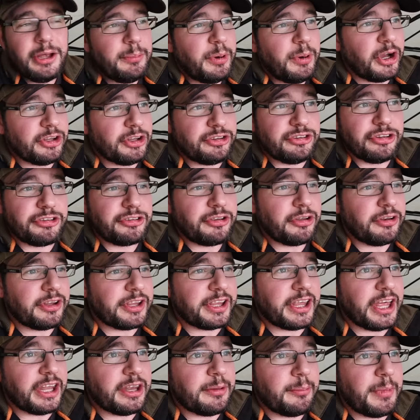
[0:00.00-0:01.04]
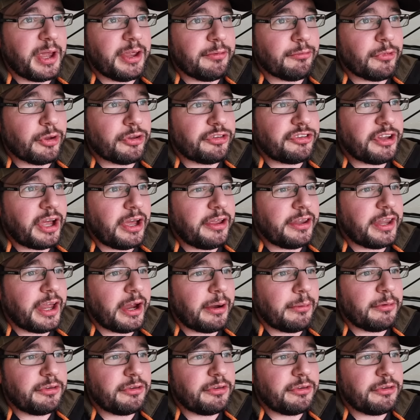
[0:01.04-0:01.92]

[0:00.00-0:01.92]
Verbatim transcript: but I just couldn't get the main rods out there.